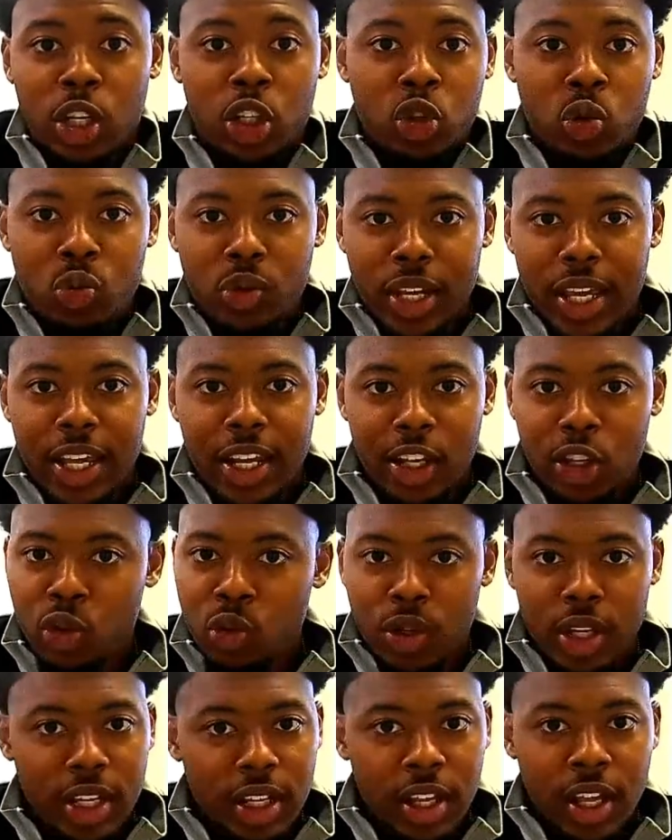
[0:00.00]
You need it. You
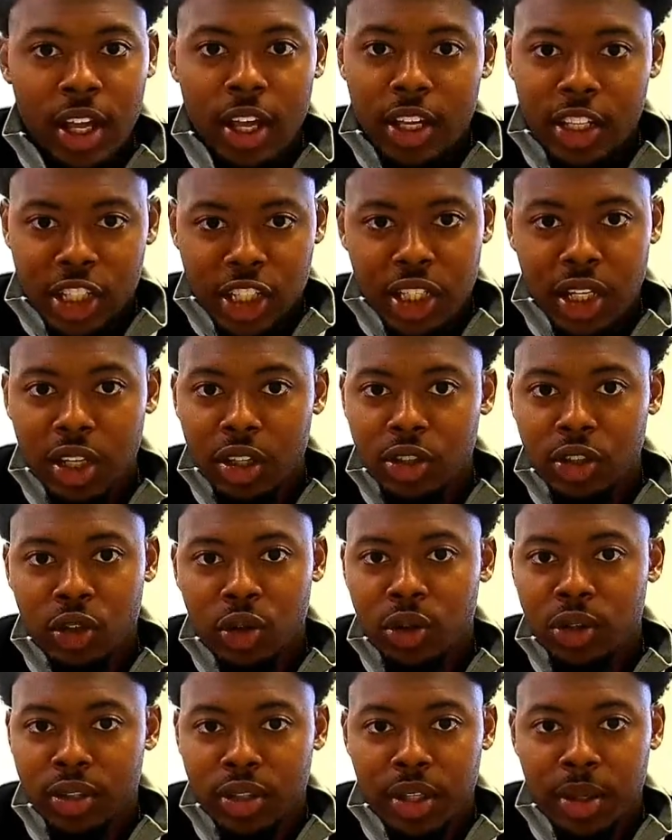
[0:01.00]
need shelter or
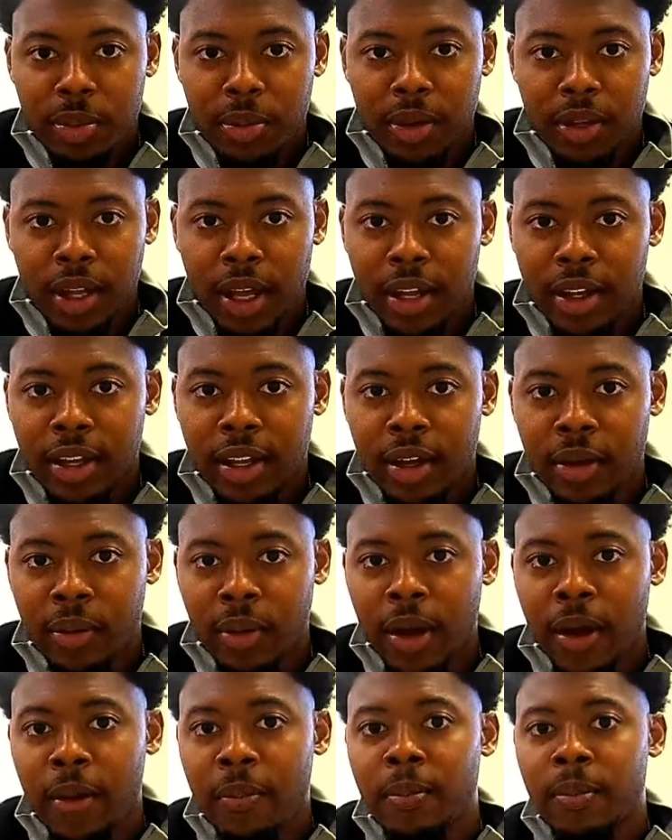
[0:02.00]
something like that,
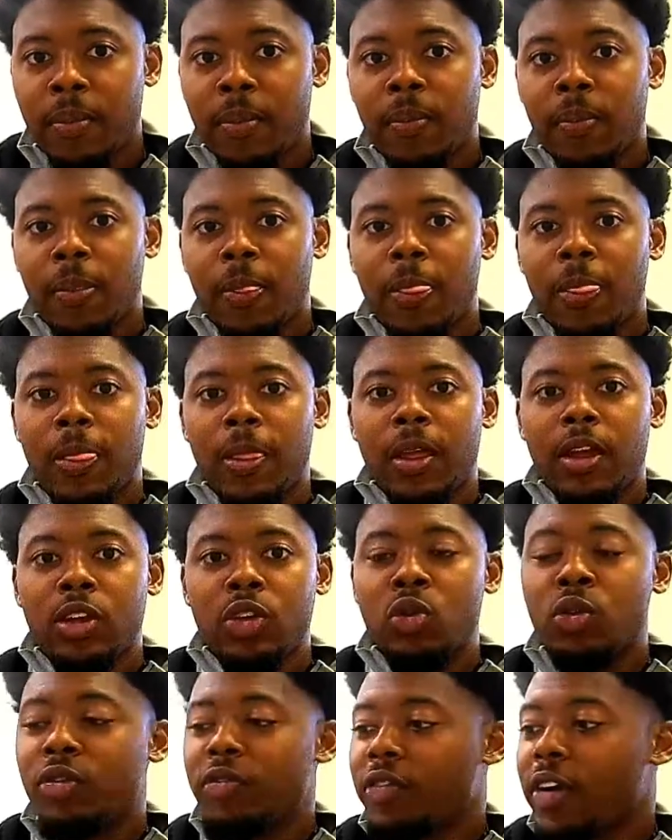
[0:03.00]
right? You will
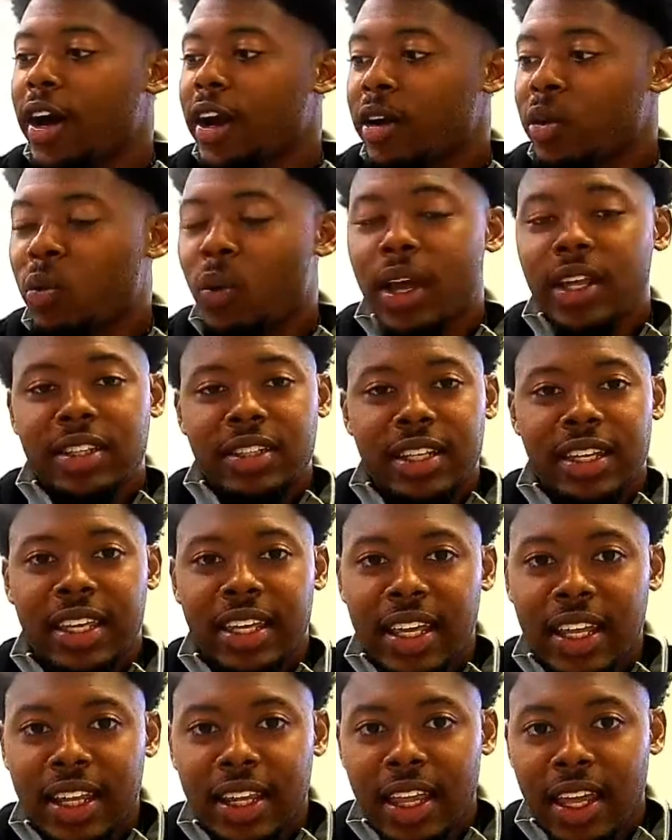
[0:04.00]
find a way to
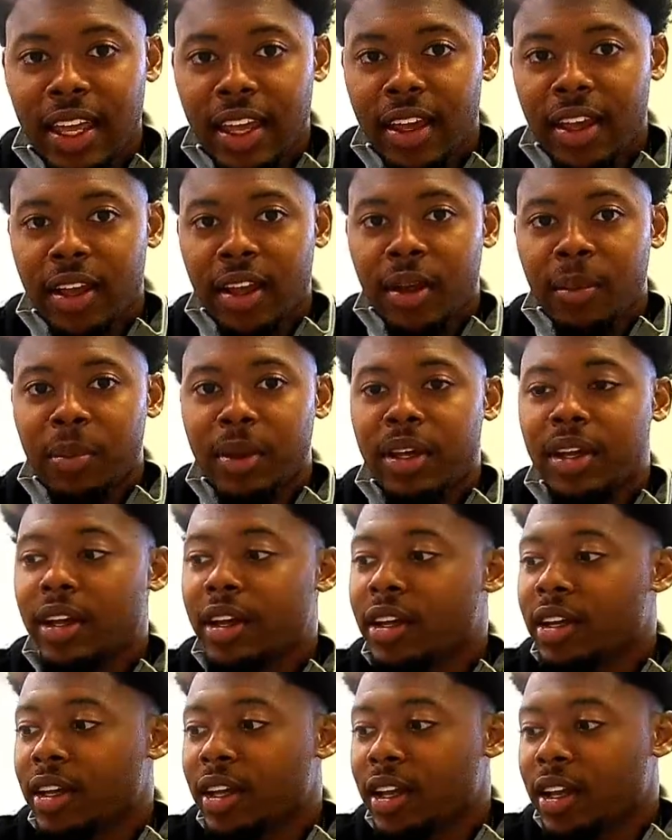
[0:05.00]
get that, because
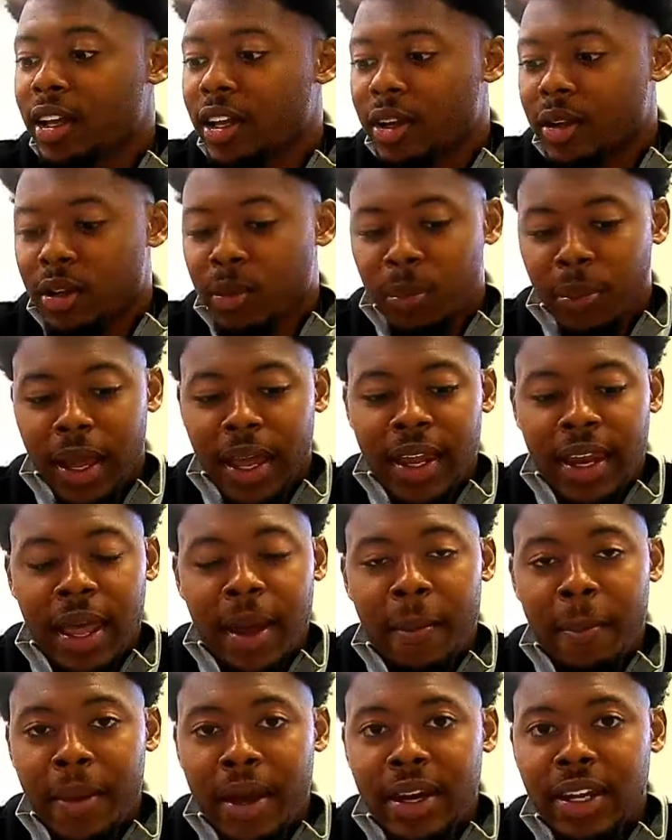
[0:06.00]
to pay that
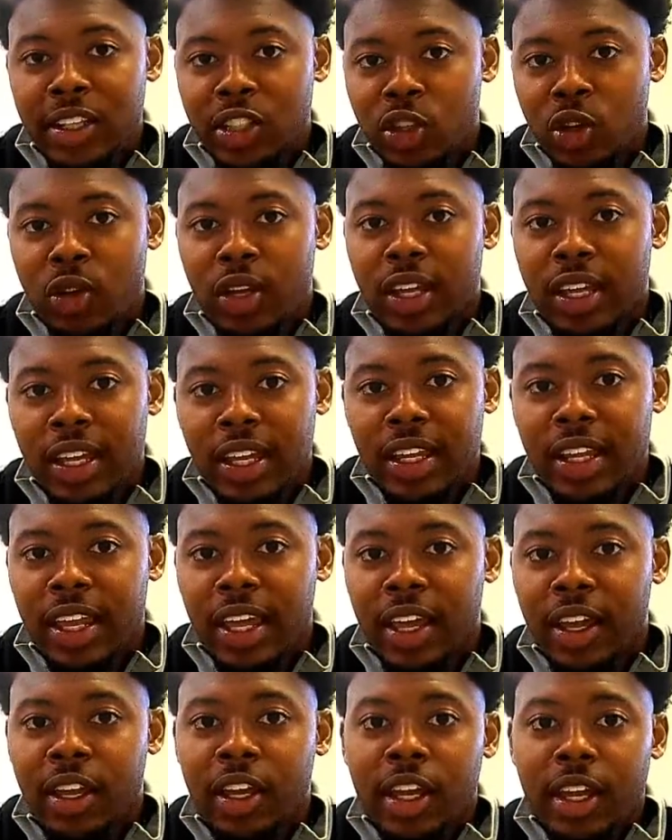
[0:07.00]
money so you can get
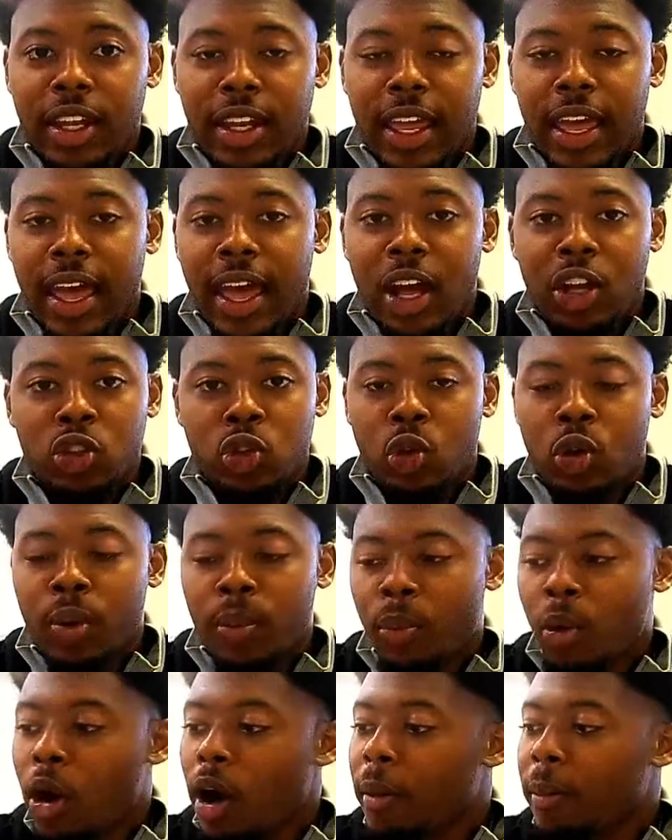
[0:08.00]
that house or
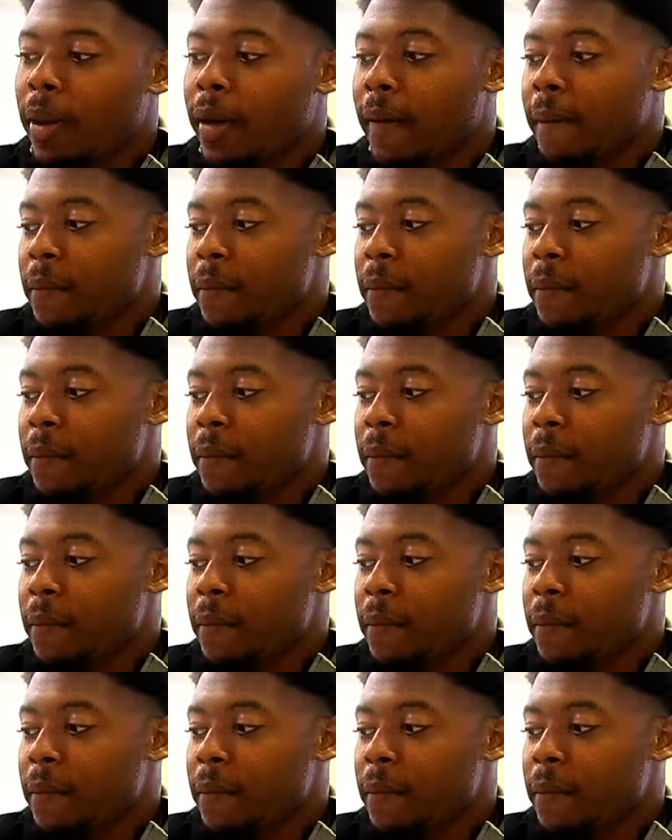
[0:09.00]
apartment.